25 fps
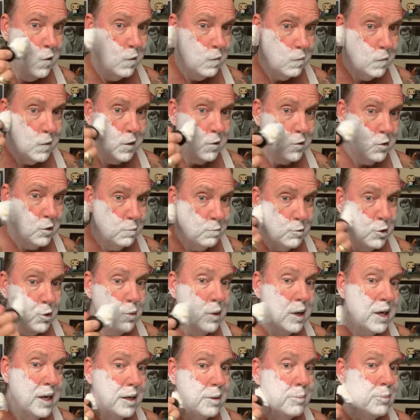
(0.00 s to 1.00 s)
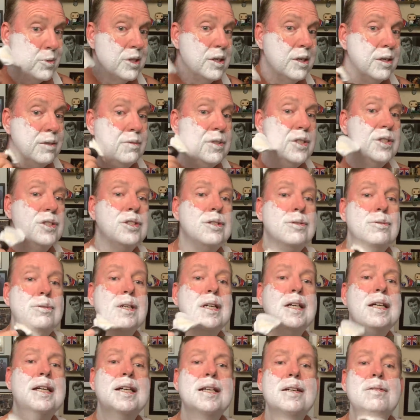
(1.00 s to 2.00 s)
Got some new items that have just
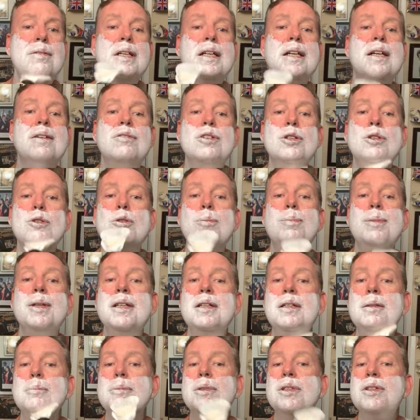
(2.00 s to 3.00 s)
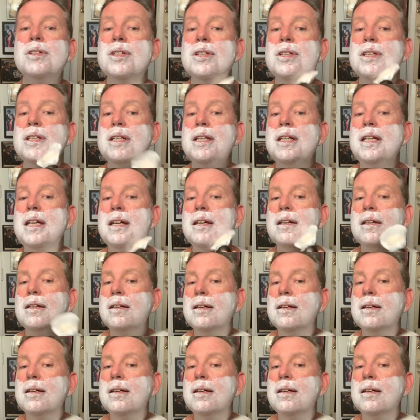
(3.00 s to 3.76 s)
arrived. I have to open up and see.